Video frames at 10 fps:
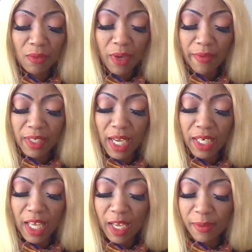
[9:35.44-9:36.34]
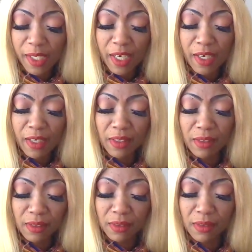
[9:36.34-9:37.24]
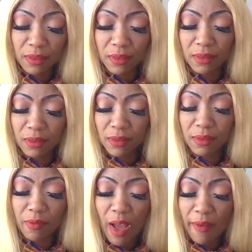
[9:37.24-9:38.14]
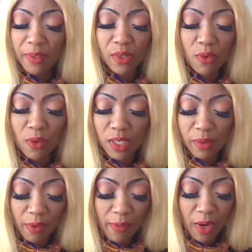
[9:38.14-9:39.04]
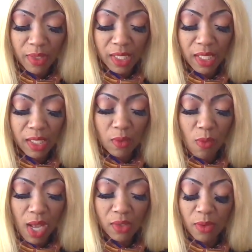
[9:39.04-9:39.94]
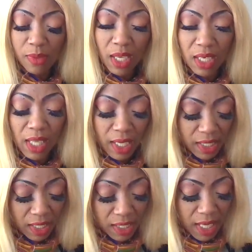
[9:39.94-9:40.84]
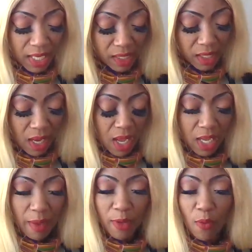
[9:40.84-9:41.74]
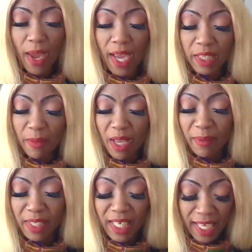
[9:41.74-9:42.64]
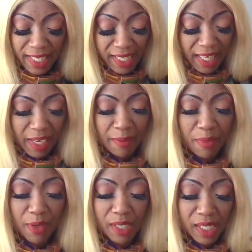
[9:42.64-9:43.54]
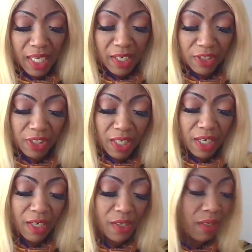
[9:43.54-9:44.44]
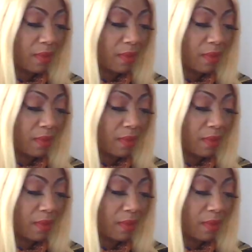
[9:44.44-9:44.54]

We have the Knight of Cups here. Five of Swords in reverse and Six of Wands. So I'm seeing a lot of success coming your way. At the bottom of the deck is the Empress energy here.